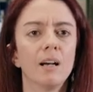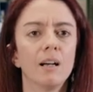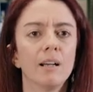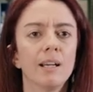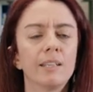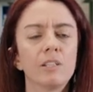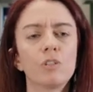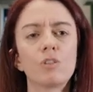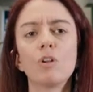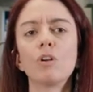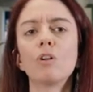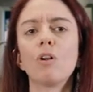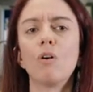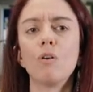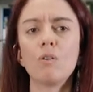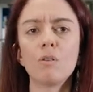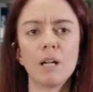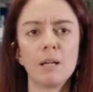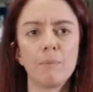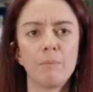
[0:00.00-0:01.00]
It is not
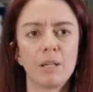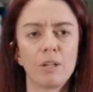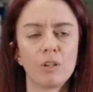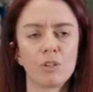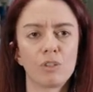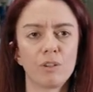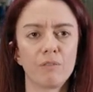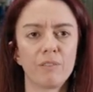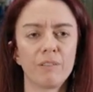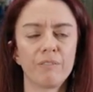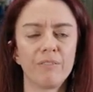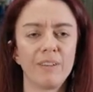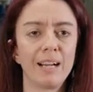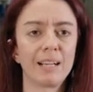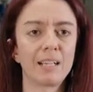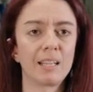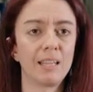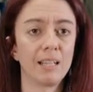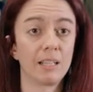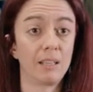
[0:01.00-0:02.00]
only because of the
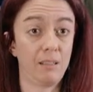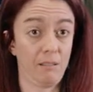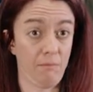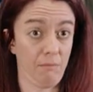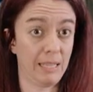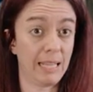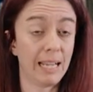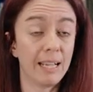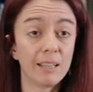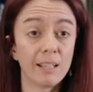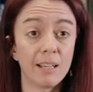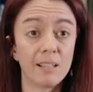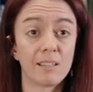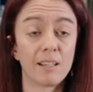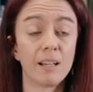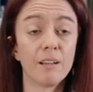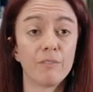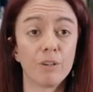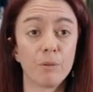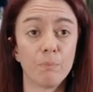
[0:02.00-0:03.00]
fact that data is
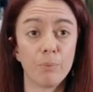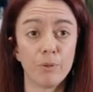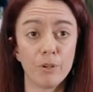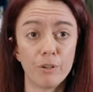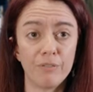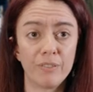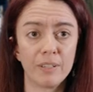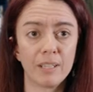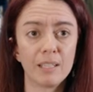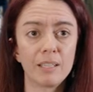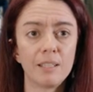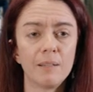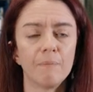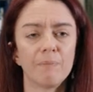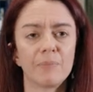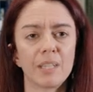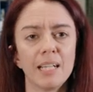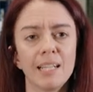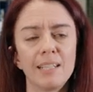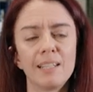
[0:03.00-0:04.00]
never perfect,
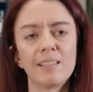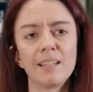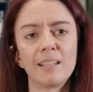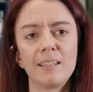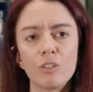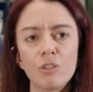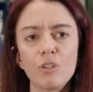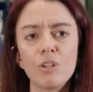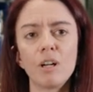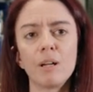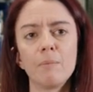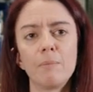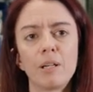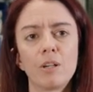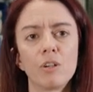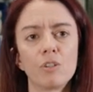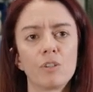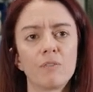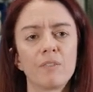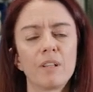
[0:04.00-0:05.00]
it is additionally
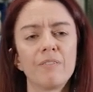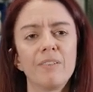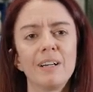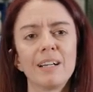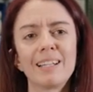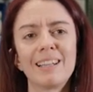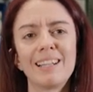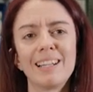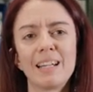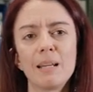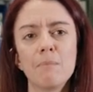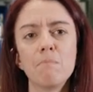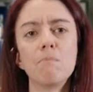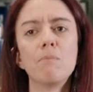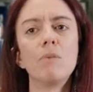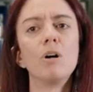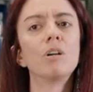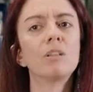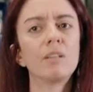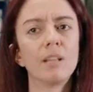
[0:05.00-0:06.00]
because of the fact that a
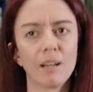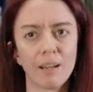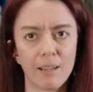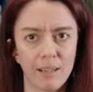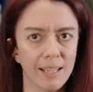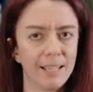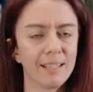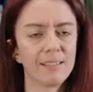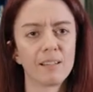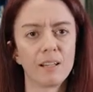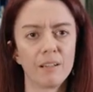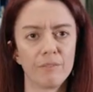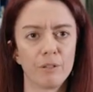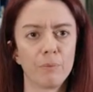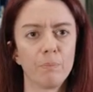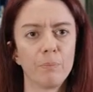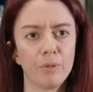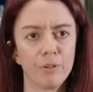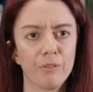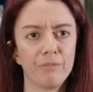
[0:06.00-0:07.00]
model is never
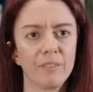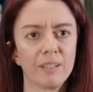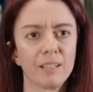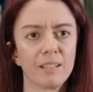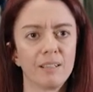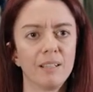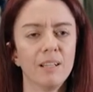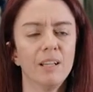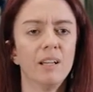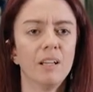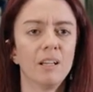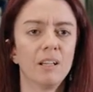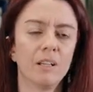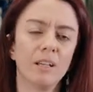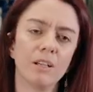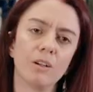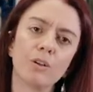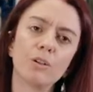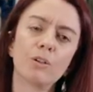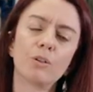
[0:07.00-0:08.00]
perfect.
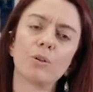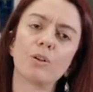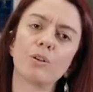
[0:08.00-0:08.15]
In order to